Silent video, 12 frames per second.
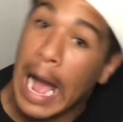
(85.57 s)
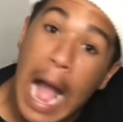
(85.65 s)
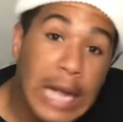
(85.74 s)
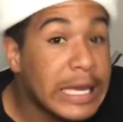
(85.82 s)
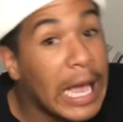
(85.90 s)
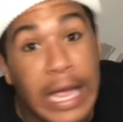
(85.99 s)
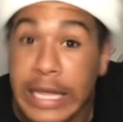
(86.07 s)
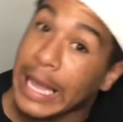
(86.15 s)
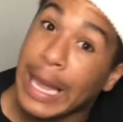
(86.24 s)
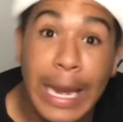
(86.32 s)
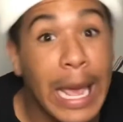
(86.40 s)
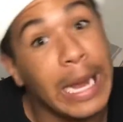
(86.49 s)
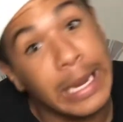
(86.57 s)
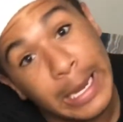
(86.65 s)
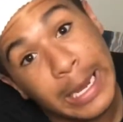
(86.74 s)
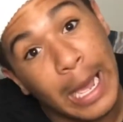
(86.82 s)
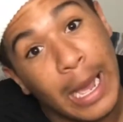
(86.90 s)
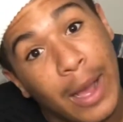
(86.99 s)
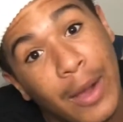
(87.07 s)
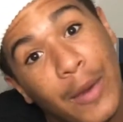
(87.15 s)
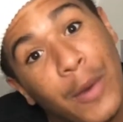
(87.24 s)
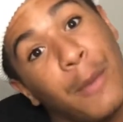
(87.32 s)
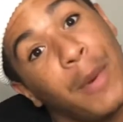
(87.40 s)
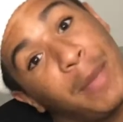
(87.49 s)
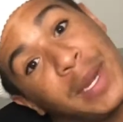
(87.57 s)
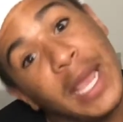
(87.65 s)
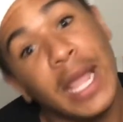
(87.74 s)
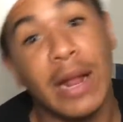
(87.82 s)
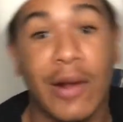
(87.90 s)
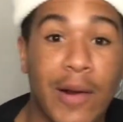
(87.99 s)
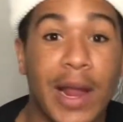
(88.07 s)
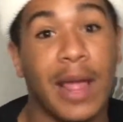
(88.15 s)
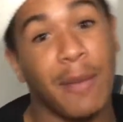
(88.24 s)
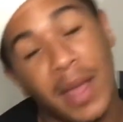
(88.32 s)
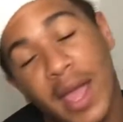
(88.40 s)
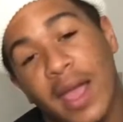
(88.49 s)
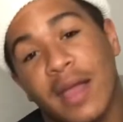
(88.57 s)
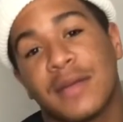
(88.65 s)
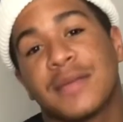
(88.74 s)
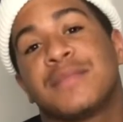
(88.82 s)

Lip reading: I can't give that to y'all, but my name Grand Matt.